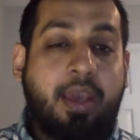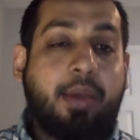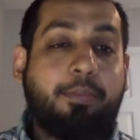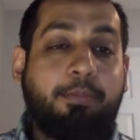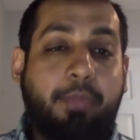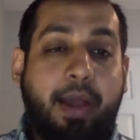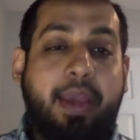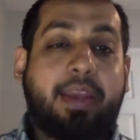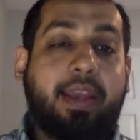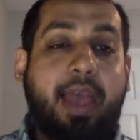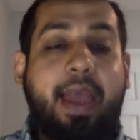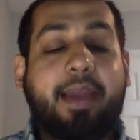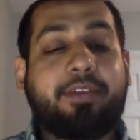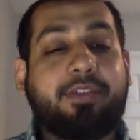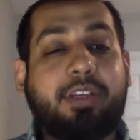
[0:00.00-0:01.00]
might
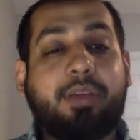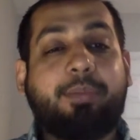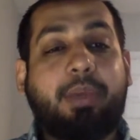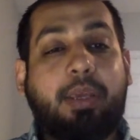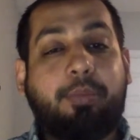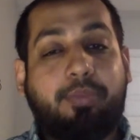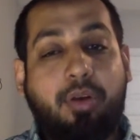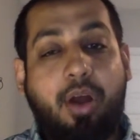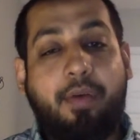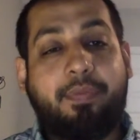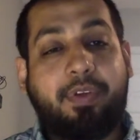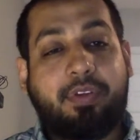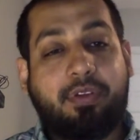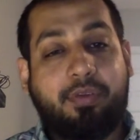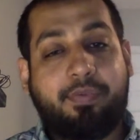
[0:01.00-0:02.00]
actually be
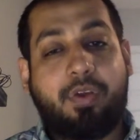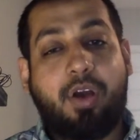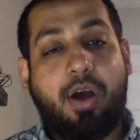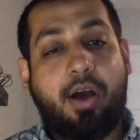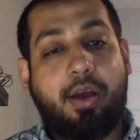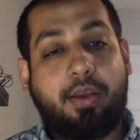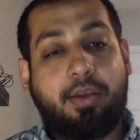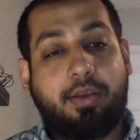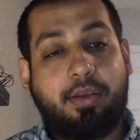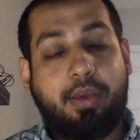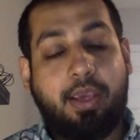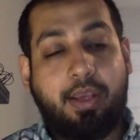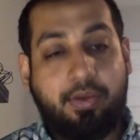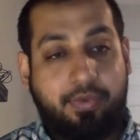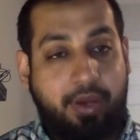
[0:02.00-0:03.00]
prophets of God
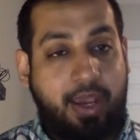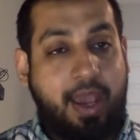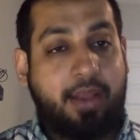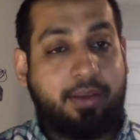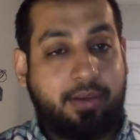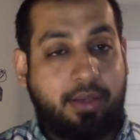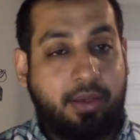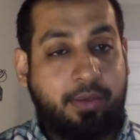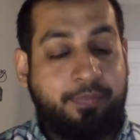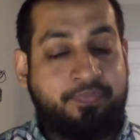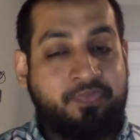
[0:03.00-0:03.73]
in reality.